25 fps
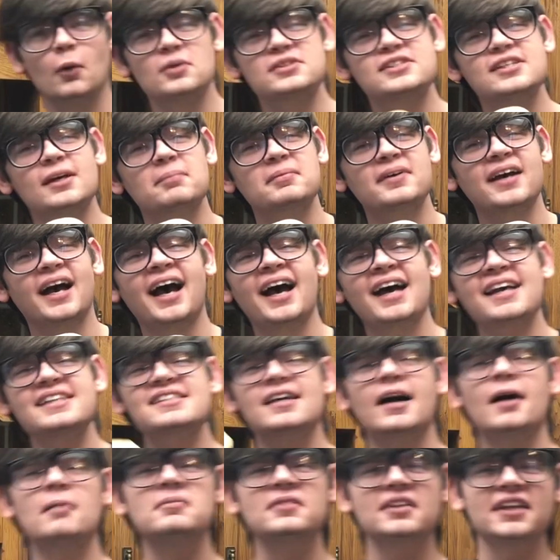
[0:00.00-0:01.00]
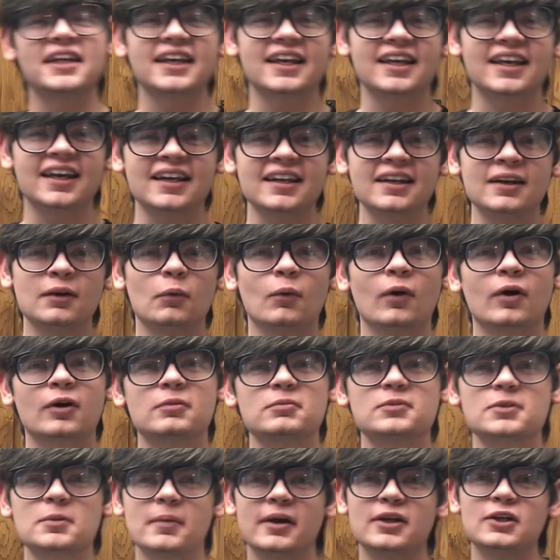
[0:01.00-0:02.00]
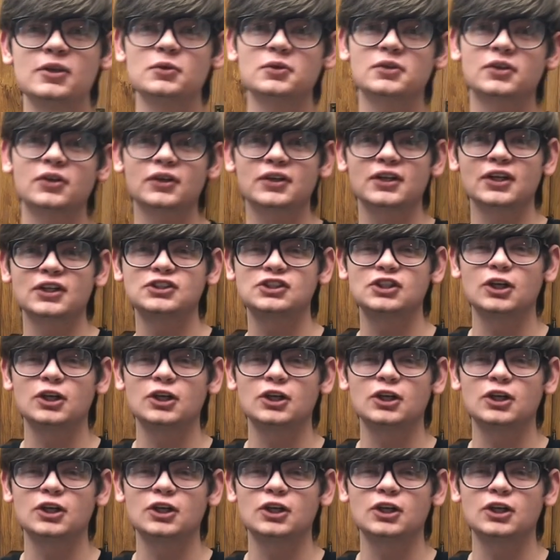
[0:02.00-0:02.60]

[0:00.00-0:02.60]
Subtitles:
up, guys? I'm Lincoln. Welcome to my new cooking show,